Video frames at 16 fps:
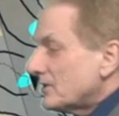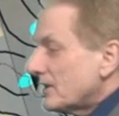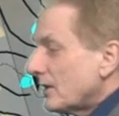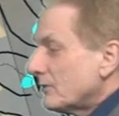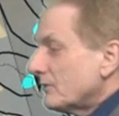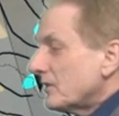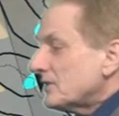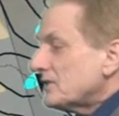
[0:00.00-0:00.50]
out
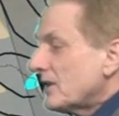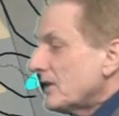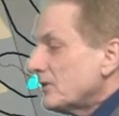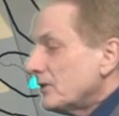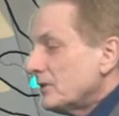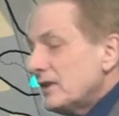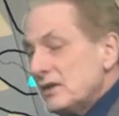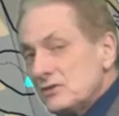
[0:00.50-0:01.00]
over the
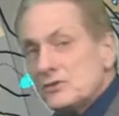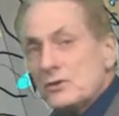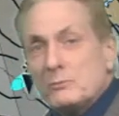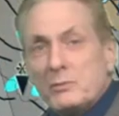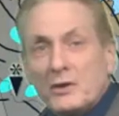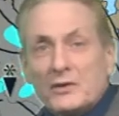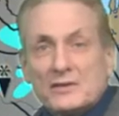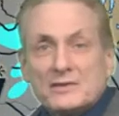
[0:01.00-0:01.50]
southern eastern
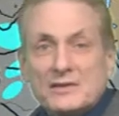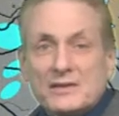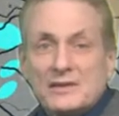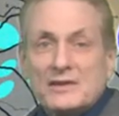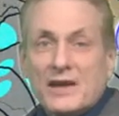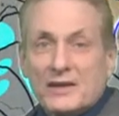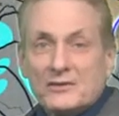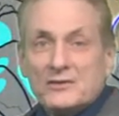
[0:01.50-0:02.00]
Bering Sea
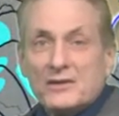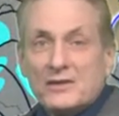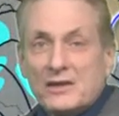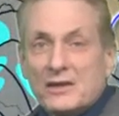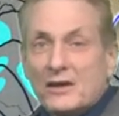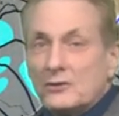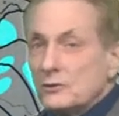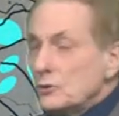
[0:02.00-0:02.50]
down to the
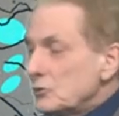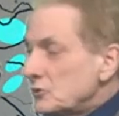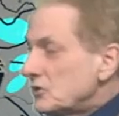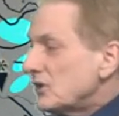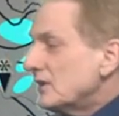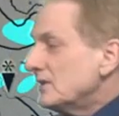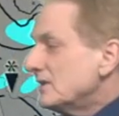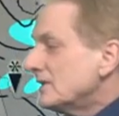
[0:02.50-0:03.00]

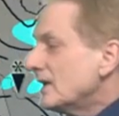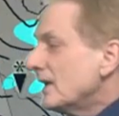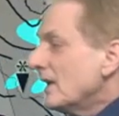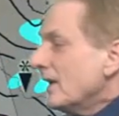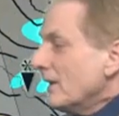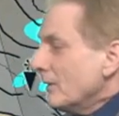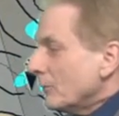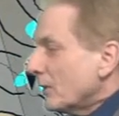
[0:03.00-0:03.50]
Aleutians
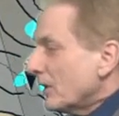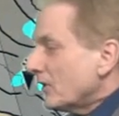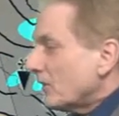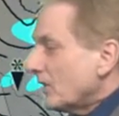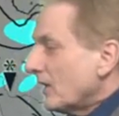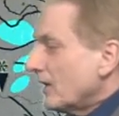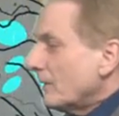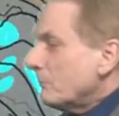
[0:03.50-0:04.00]
with
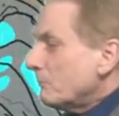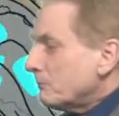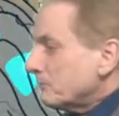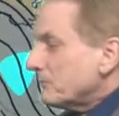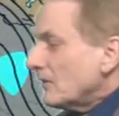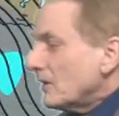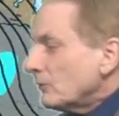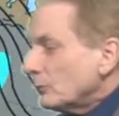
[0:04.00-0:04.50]

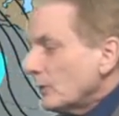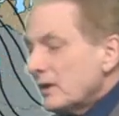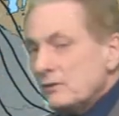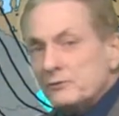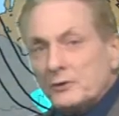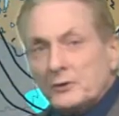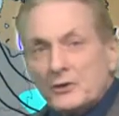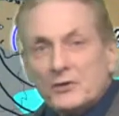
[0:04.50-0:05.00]
rain
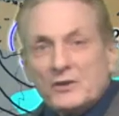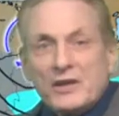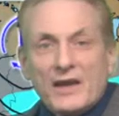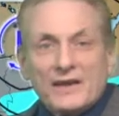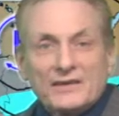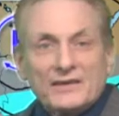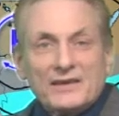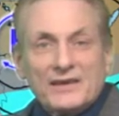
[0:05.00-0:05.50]
for
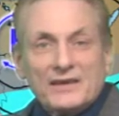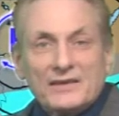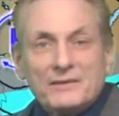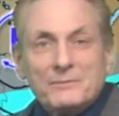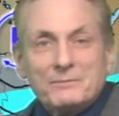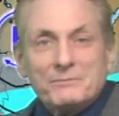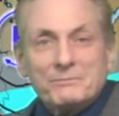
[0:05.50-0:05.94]
Kodiak again.